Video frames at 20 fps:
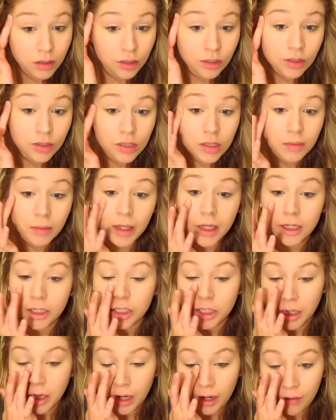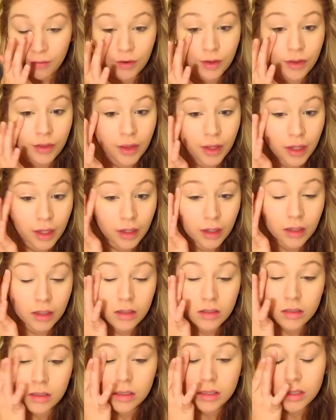just to make sure everything
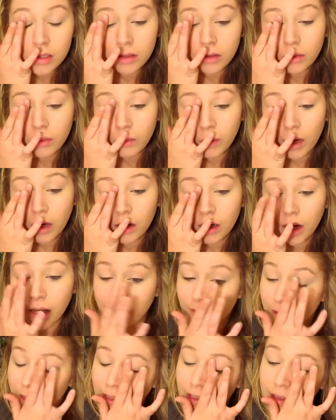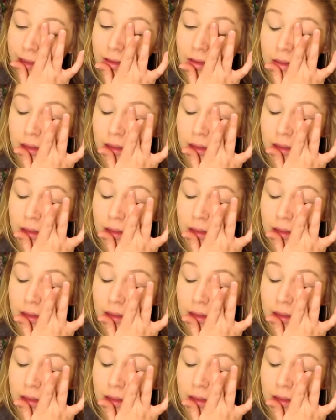is well covered.